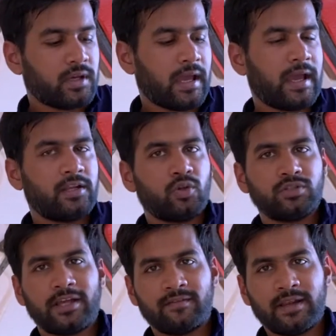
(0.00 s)
And those
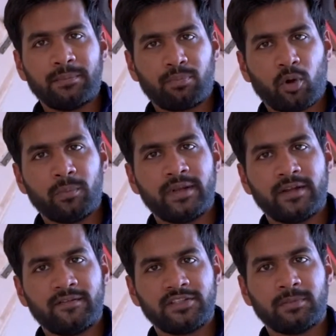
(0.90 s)
are very
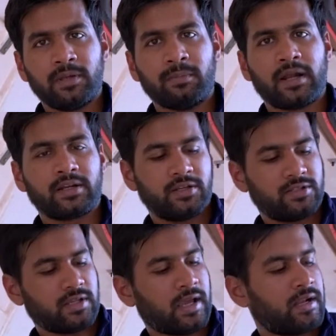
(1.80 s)
prominent visible
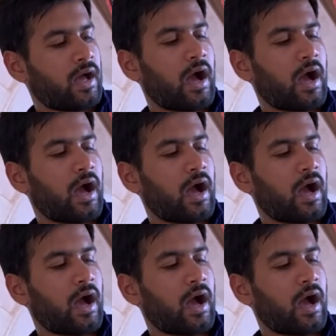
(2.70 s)
markers. And